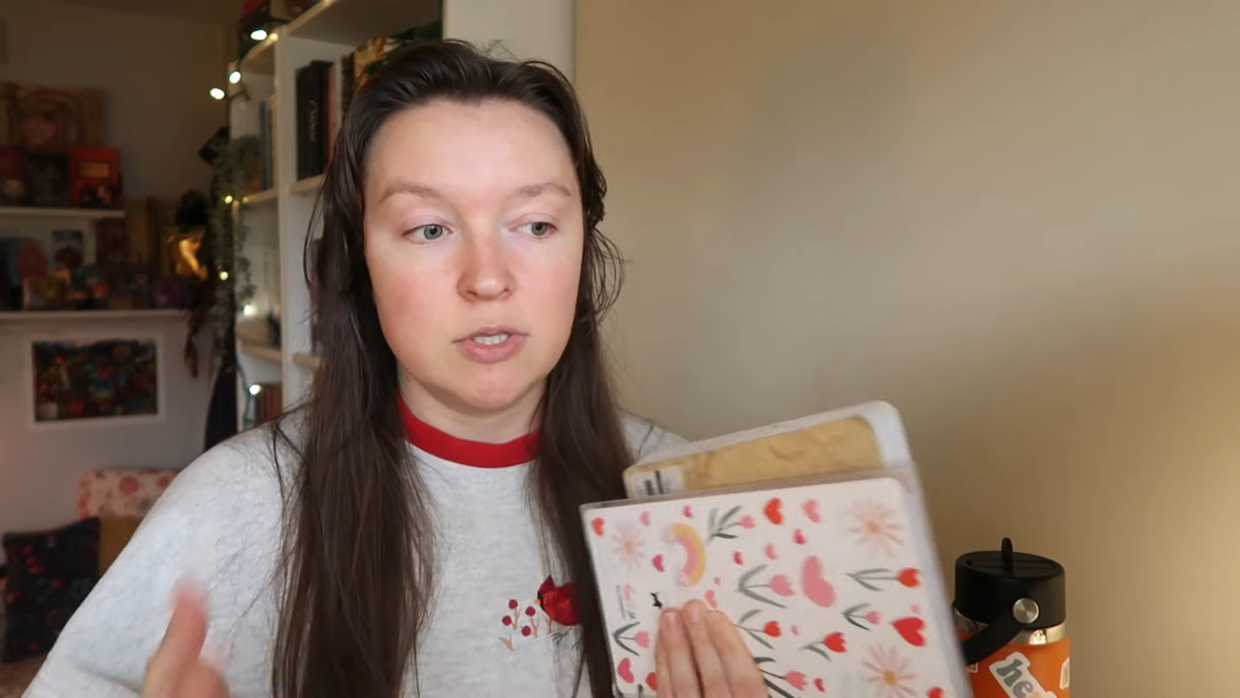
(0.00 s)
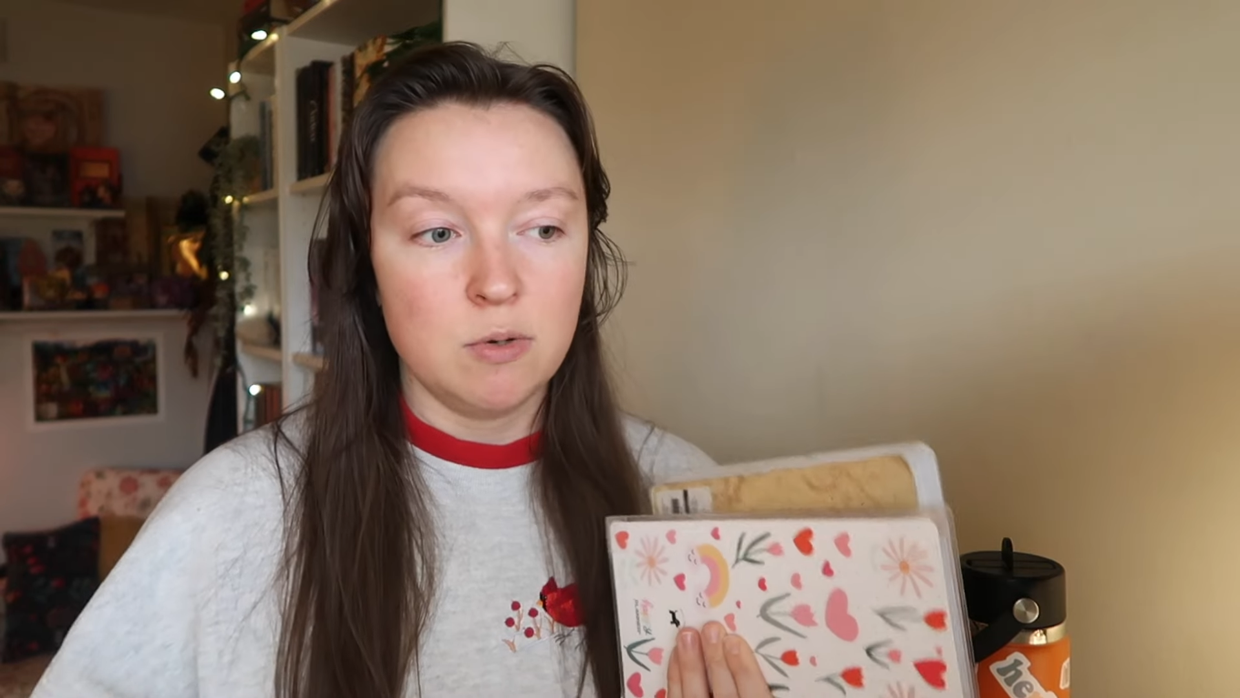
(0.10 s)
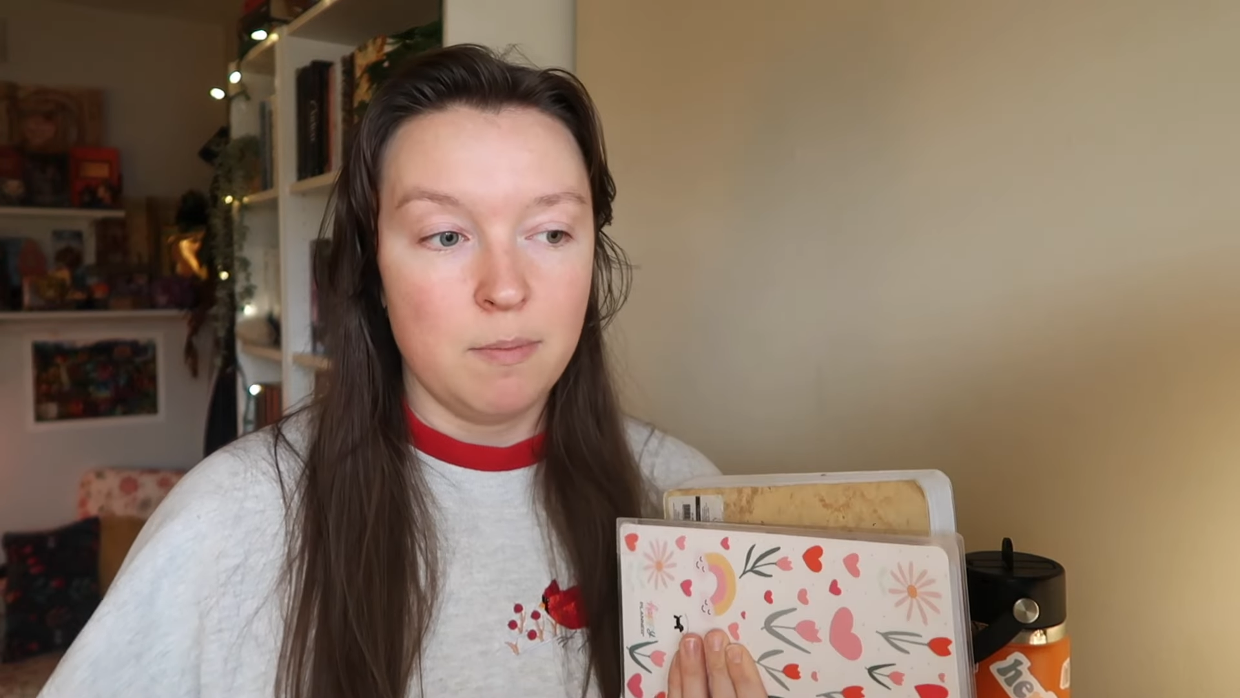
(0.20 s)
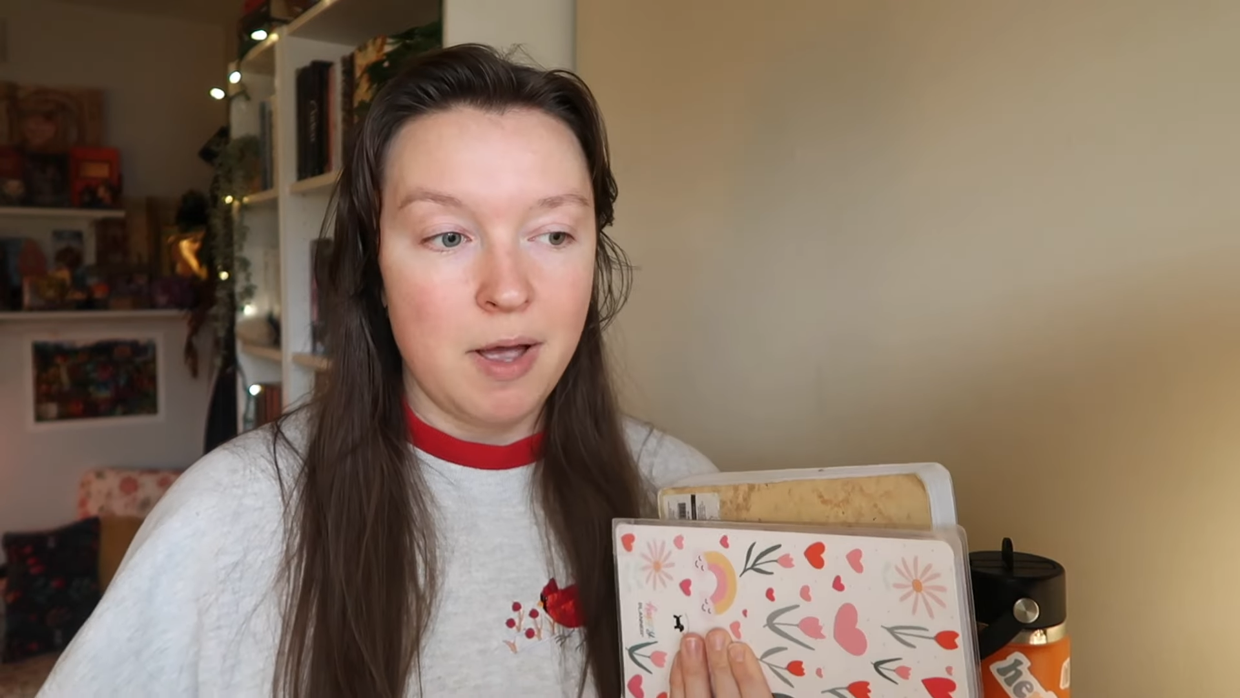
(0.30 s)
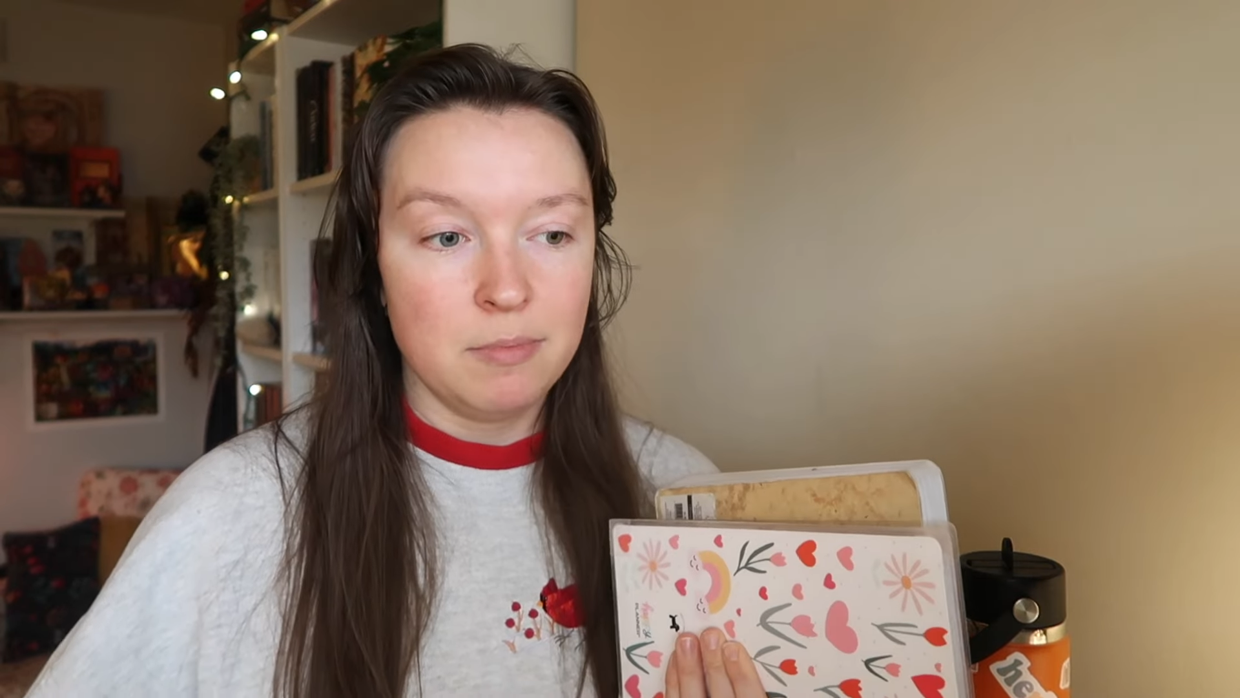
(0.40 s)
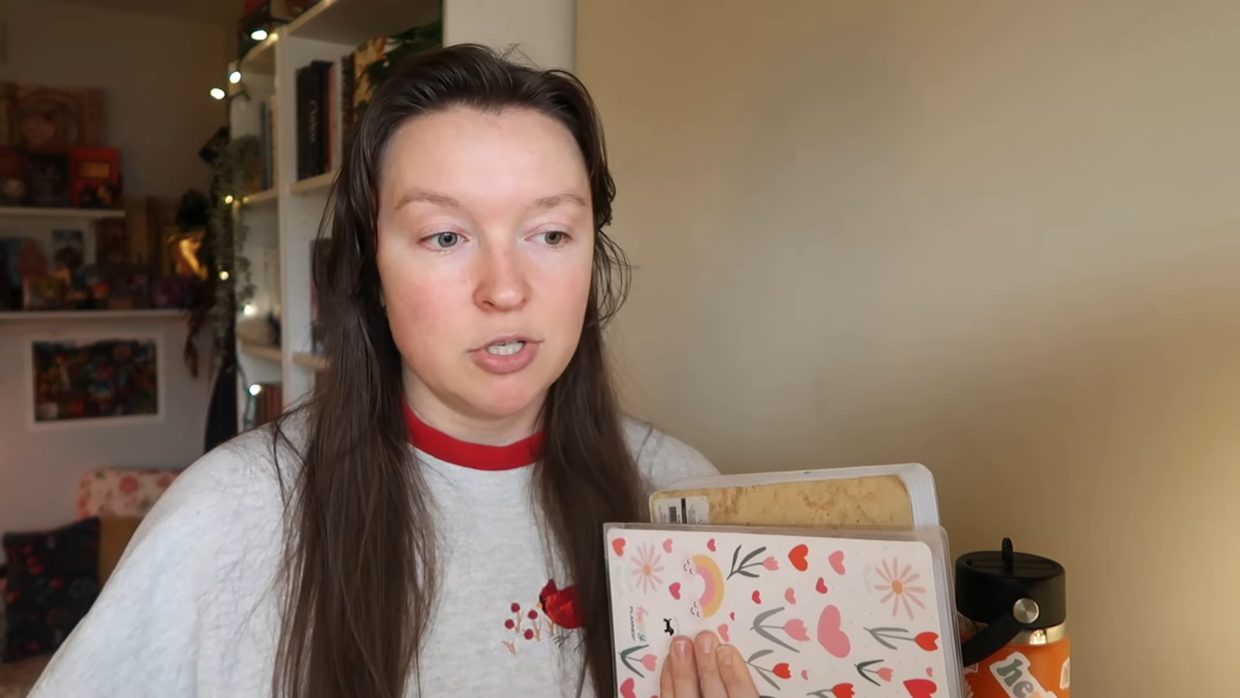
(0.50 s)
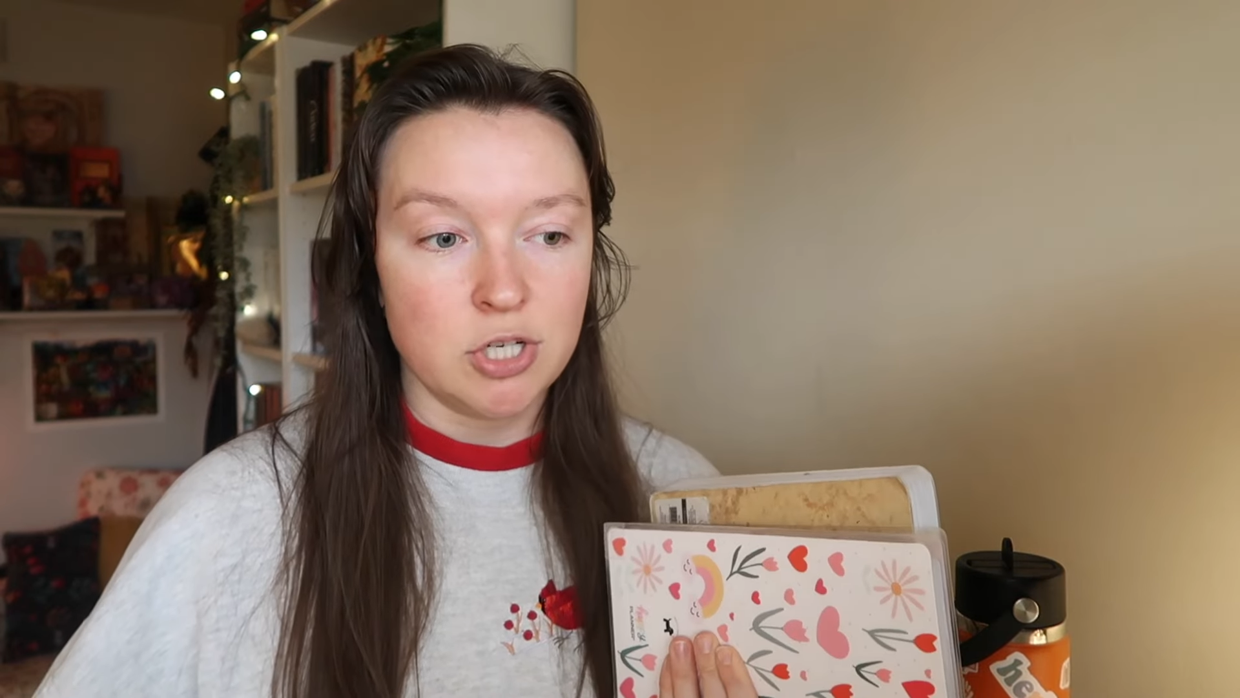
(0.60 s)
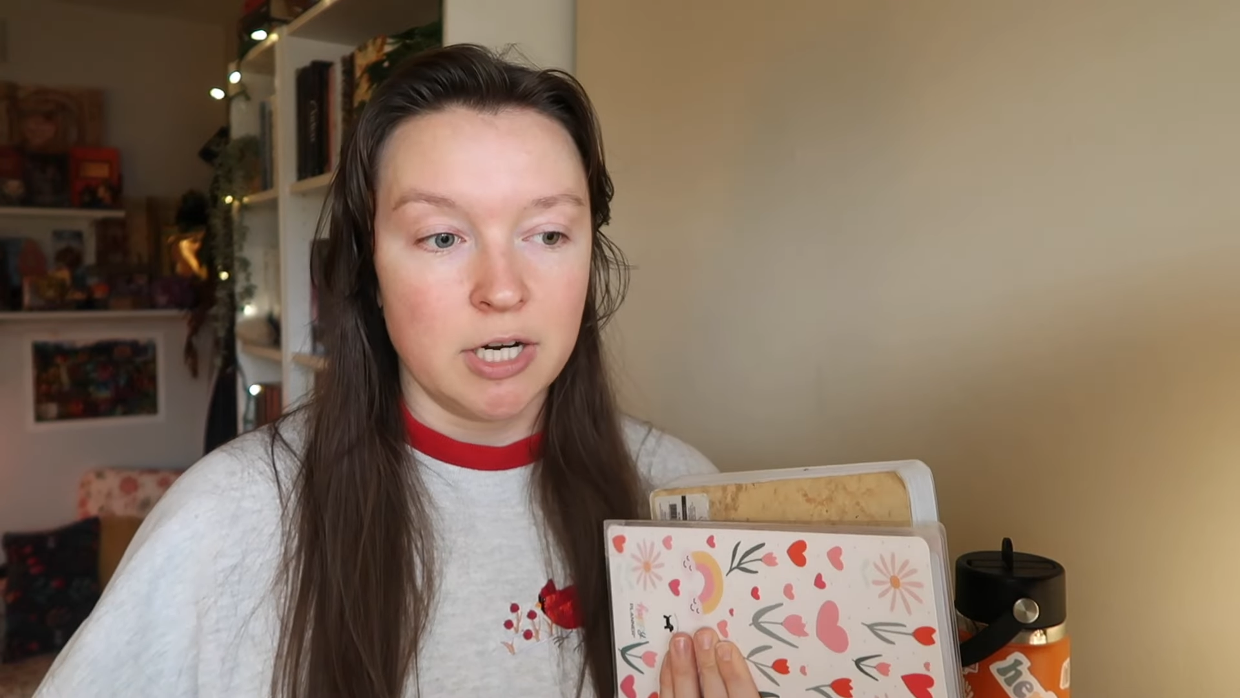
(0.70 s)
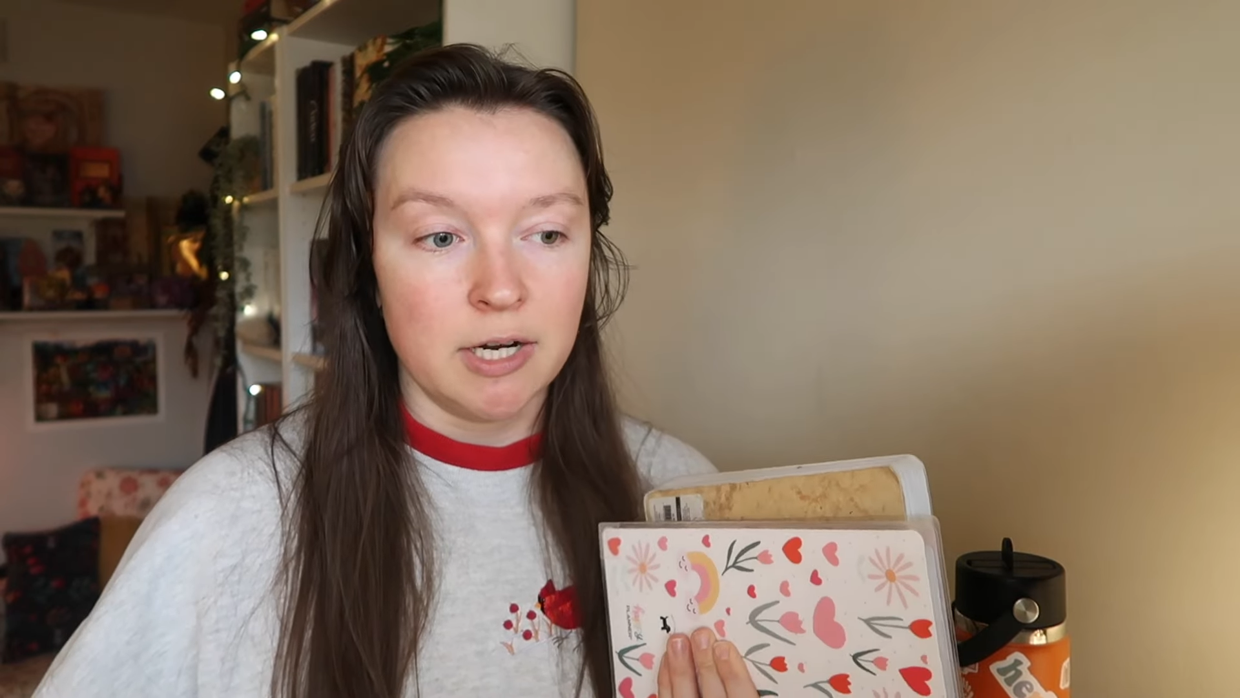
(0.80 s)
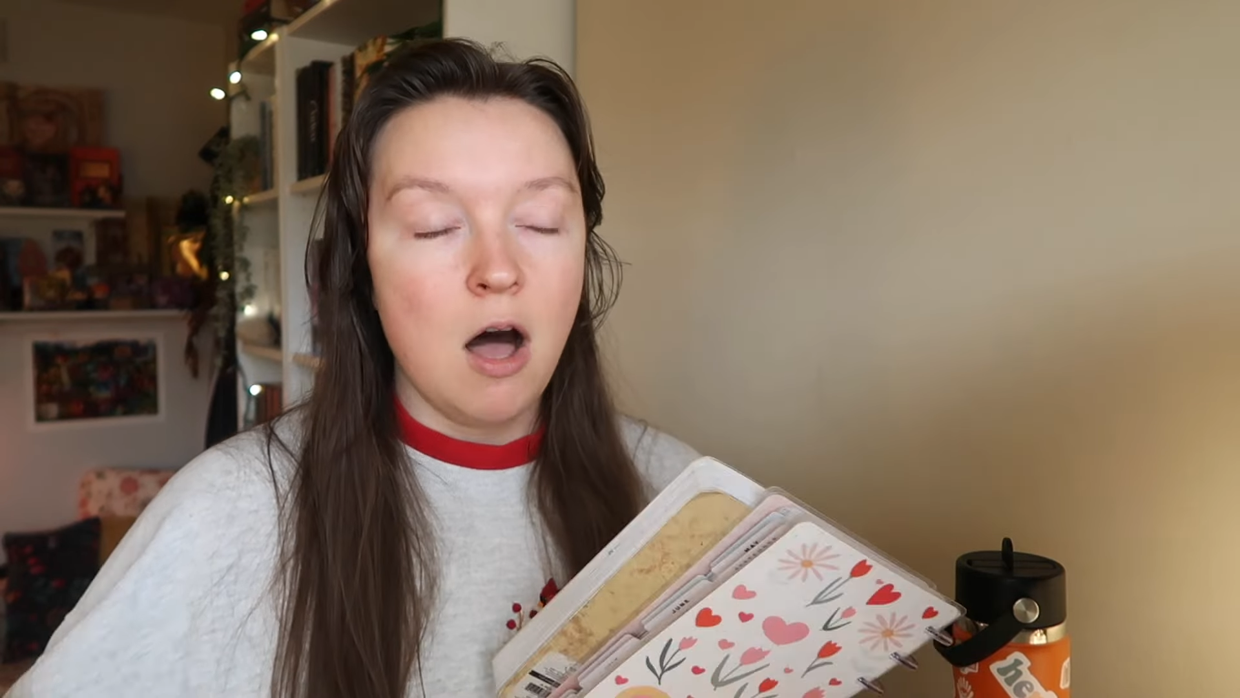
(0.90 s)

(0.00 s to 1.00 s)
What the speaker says: to a publisher,